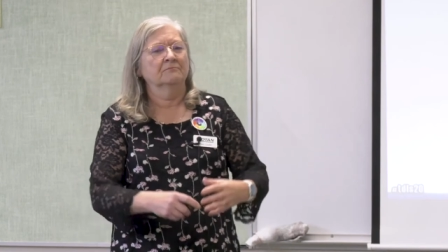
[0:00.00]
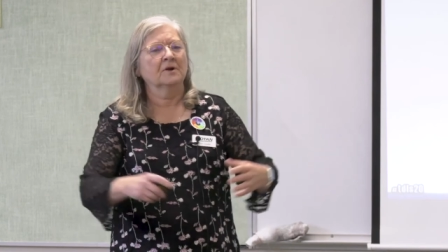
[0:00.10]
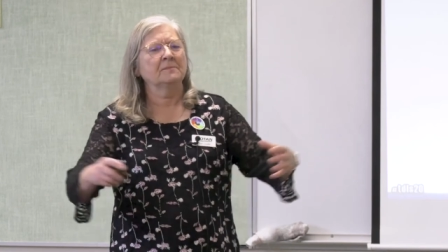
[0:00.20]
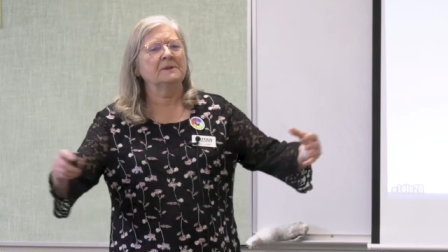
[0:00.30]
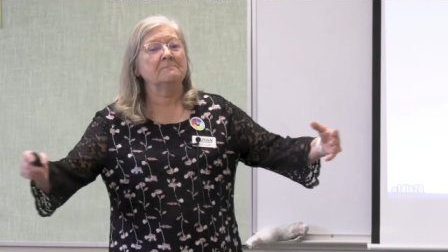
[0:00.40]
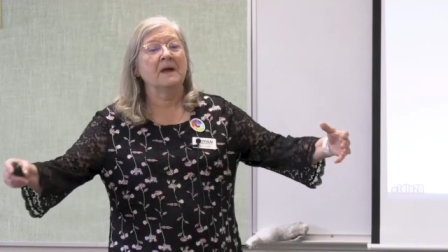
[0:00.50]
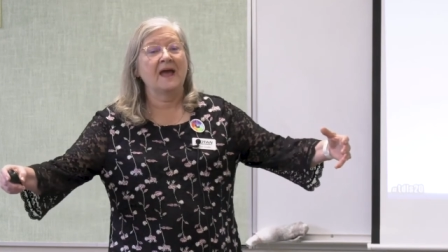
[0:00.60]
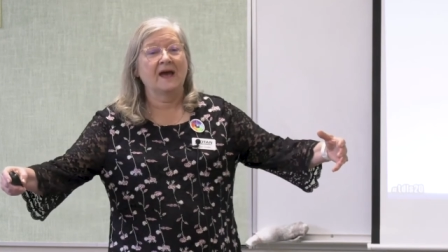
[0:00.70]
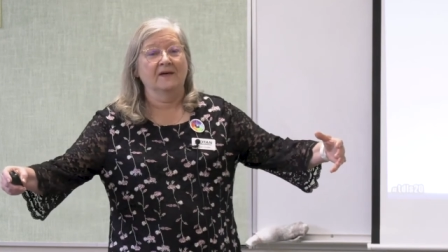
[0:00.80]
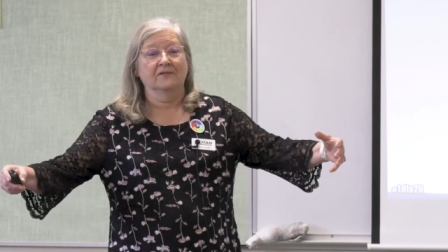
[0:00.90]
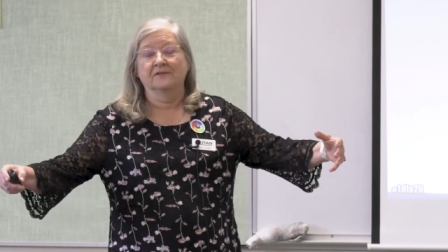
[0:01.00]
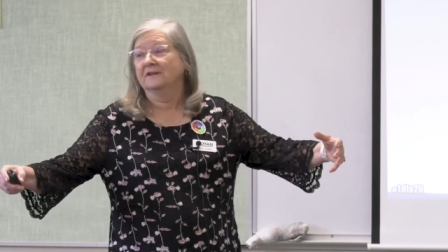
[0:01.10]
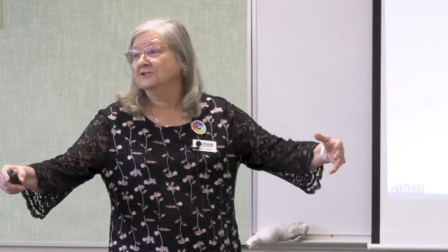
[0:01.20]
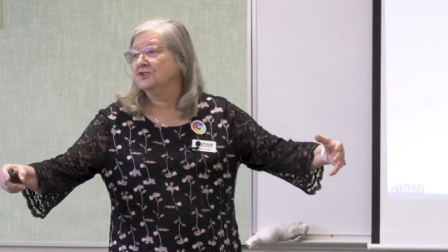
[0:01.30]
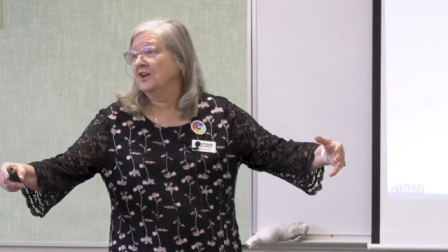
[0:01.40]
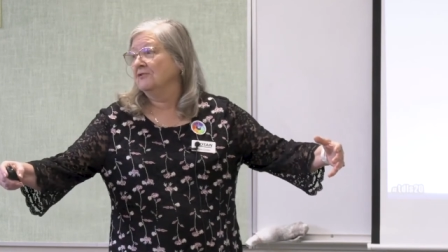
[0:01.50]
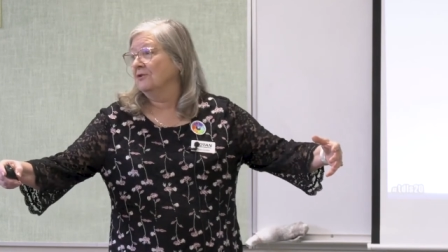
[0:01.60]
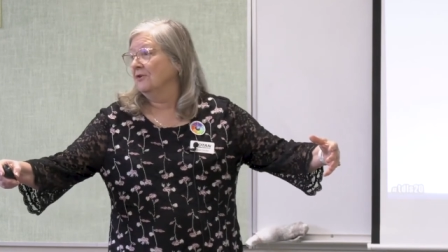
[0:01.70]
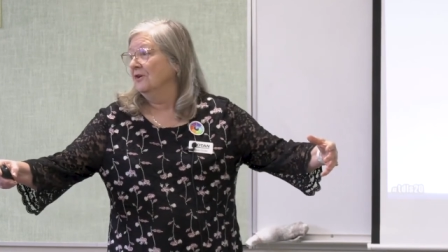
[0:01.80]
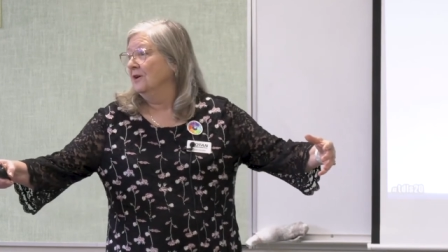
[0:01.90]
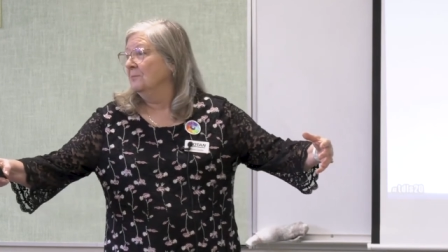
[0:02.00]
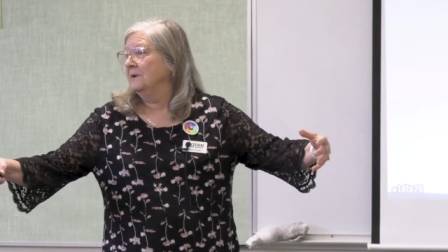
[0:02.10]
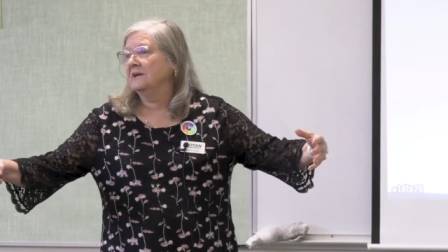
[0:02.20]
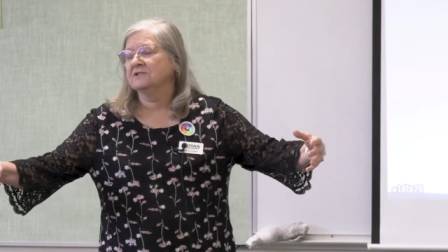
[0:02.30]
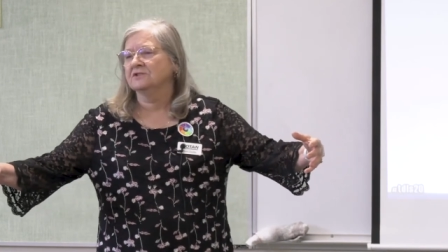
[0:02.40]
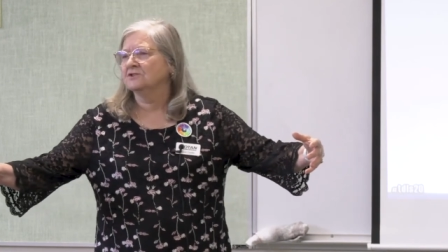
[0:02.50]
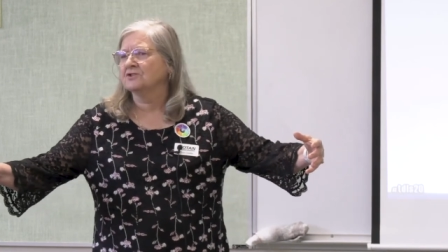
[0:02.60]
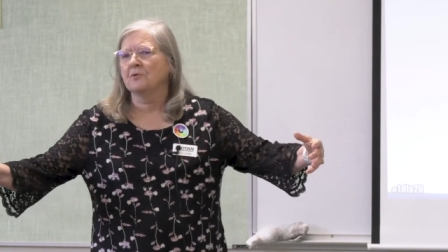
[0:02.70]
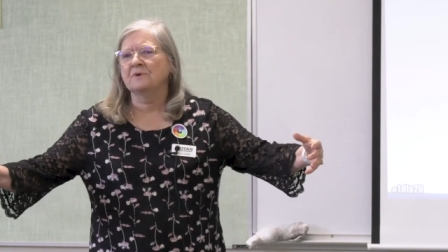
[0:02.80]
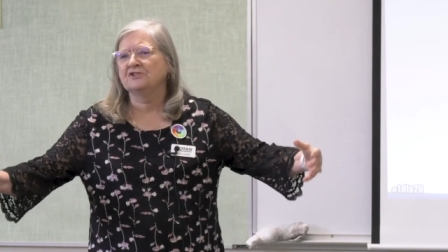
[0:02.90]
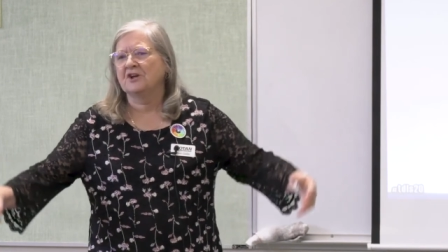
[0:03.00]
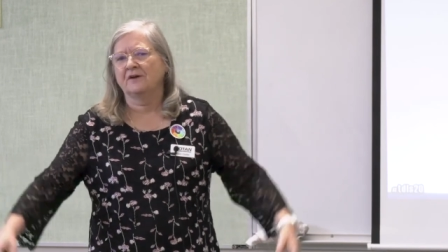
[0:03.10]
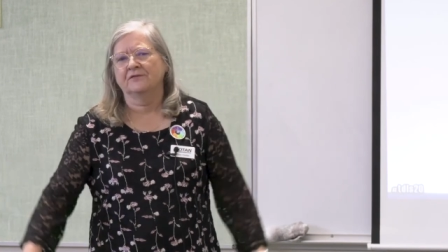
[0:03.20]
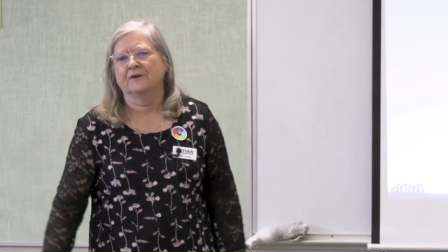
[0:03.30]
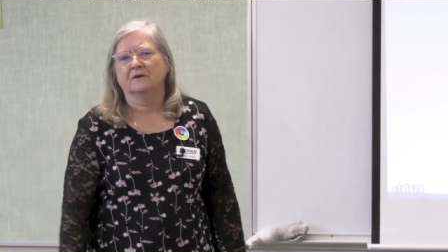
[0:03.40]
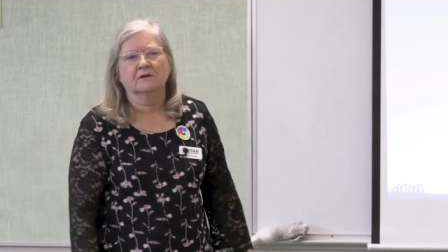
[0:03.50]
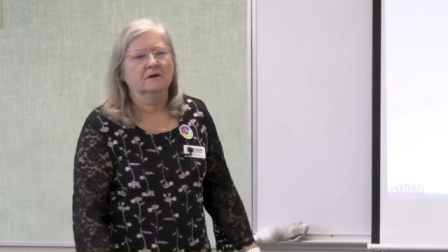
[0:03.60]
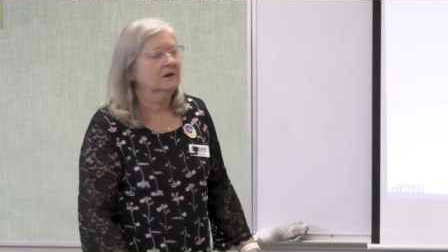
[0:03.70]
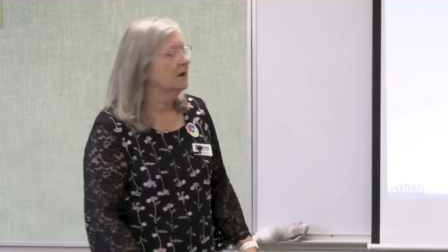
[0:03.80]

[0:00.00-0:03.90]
probably math in general, because there's so much out there.